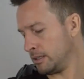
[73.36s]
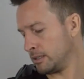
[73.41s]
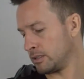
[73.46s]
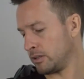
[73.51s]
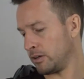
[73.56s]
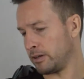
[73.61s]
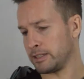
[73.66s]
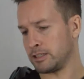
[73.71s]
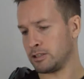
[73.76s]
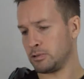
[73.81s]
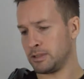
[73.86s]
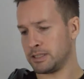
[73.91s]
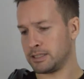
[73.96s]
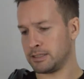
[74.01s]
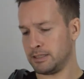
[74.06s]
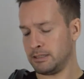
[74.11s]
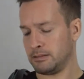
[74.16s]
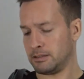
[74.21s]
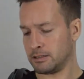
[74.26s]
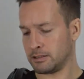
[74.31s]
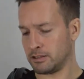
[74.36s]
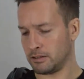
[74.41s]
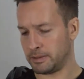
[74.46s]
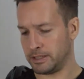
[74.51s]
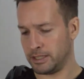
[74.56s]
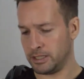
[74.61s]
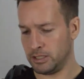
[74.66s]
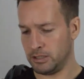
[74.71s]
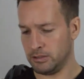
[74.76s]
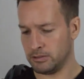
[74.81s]
is slightly twisted because I've
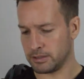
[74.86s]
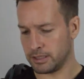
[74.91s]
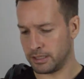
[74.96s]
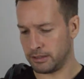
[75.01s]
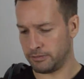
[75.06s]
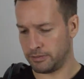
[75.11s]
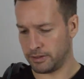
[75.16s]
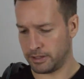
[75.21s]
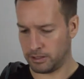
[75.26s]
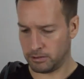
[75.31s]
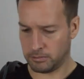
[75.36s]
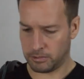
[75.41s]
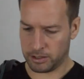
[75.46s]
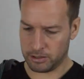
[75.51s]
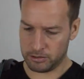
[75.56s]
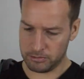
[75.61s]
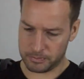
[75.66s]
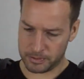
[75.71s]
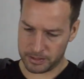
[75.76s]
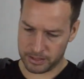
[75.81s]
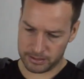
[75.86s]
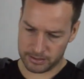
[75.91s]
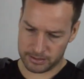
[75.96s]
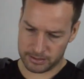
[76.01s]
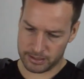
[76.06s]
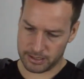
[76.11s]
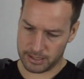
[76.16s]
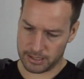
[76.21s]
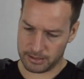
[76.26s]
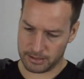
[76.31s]
been using it for a little while,
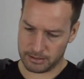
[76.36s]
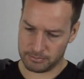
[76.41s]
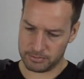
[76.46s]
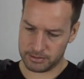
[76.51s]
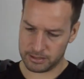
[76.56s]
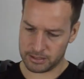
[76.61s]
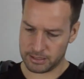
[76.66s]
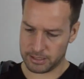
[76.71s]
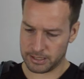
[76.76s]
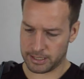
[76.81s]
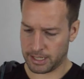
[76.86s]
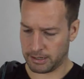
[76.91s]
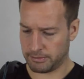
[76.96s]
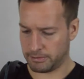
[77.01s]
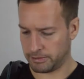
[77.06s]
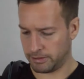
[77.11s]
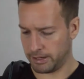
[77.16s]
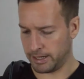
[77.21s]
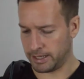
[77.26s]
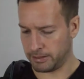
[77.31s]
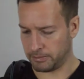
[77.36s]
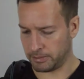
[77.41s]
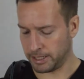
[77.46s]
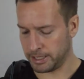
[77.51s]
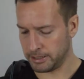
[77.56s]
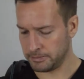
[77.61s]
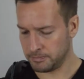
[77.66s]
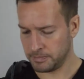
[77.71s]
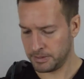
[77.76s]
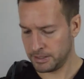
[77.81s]
but I'm just gonna carry on
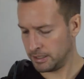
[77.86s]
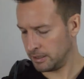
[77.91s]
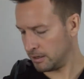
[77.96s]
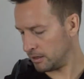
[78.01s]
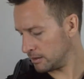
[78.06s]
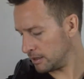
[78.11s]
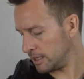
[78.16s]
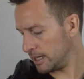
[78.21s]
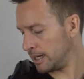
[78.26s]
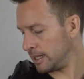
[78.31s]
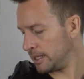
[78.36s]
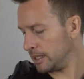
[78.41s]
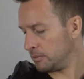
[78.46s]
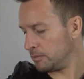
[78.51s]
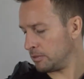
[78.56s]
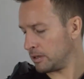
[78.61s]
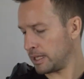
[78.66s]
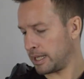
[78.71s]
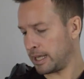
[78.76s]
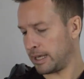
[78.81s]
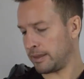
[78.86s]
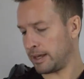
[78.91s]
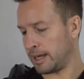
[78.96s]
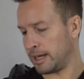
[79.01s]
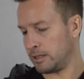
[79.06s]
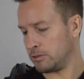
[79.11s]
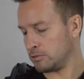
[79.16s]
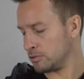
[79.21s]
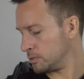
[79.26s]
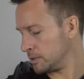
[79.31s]
anyway. Ideally, you wanna get that
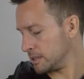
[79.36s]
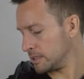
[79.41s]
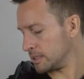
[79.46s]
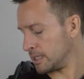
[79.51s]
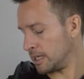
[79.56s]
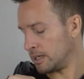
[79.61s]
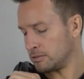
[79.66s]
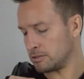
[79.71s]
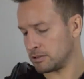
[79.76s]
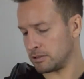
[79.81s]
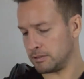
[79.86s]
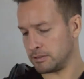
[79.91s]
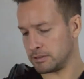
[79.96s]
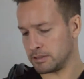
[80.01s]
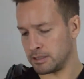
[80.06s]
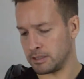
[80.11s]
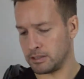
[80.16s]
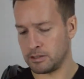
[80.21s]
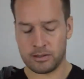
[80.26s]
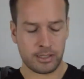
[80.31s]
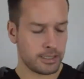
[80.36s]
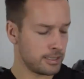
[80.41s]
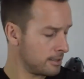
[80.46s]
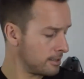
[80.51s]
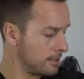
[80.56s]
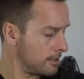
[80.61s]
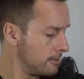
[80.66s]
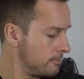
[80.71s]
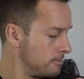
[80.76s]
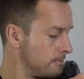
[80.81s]
little twist out so it's a
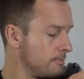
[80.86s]
nice